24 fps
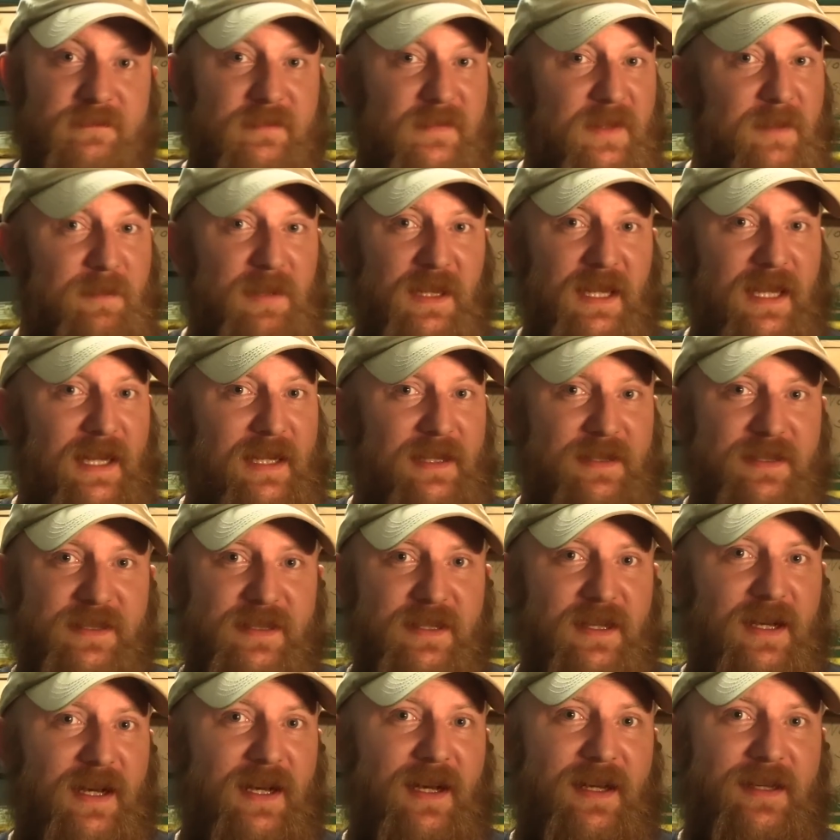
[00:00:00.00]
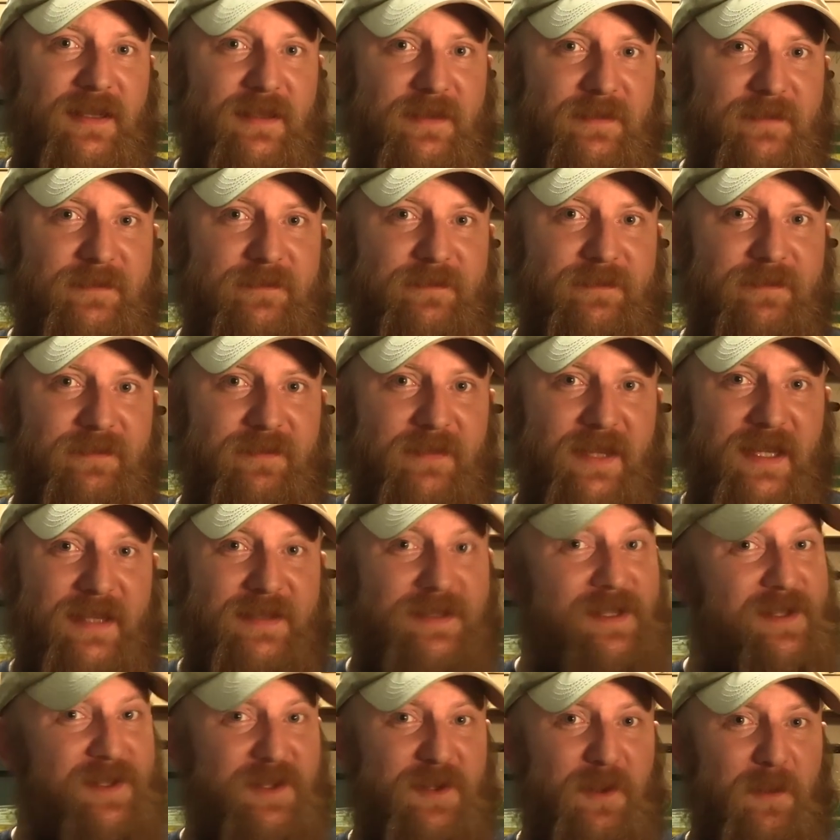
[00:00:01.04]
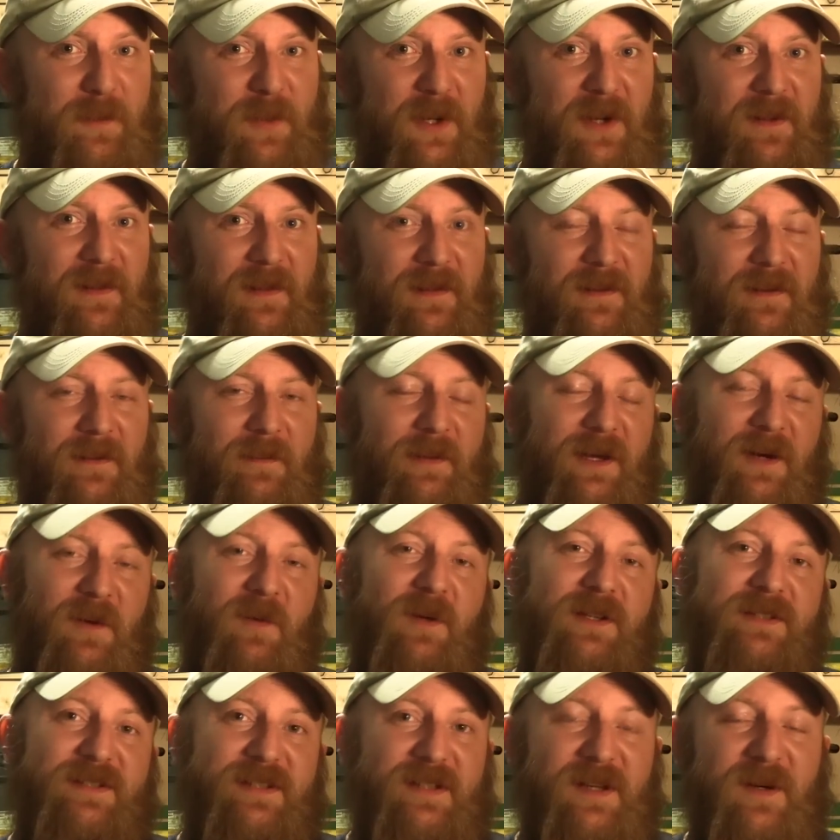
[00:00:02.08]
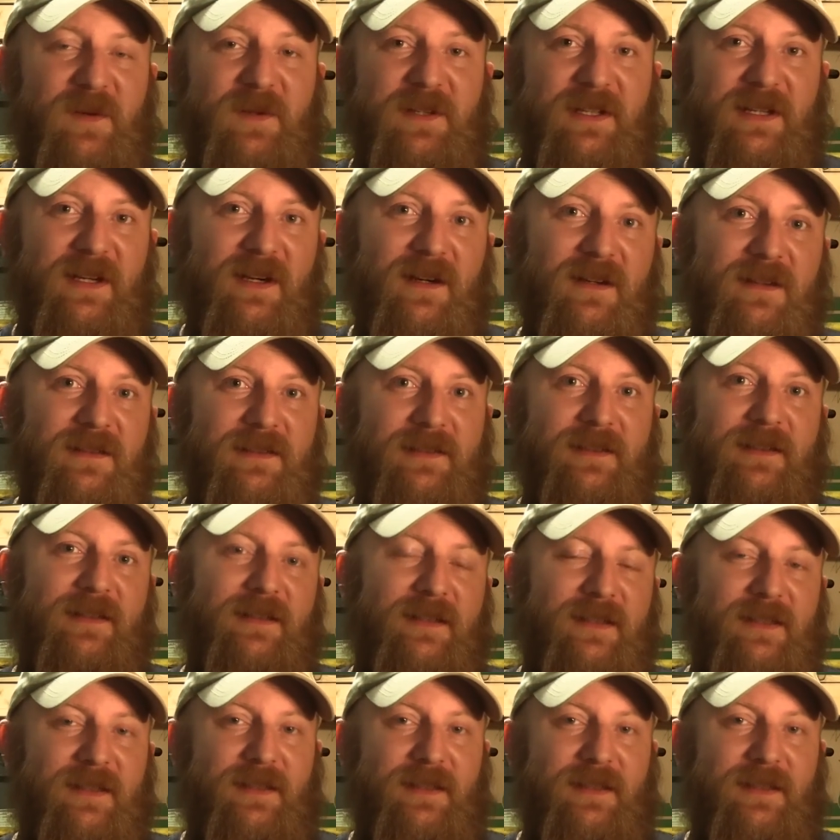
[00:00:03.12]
The planet's not. It's super clear about what's going on,